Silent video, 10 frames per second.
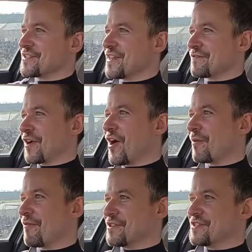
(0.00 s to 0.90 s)
stiff
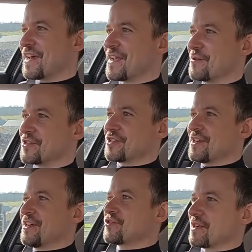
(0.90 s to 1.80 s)
car of its day, which
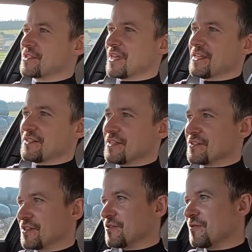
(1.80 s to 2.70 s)
translates
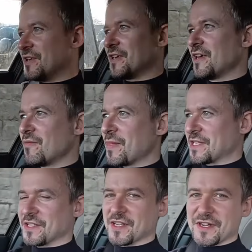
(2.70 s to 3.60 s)
into
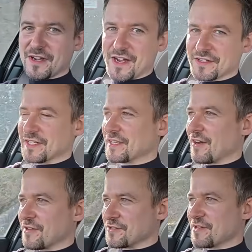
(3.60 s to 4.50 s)
better handling
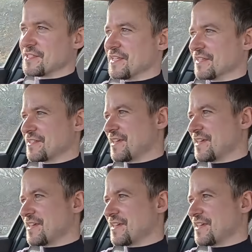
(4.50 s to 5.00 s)
characteristics.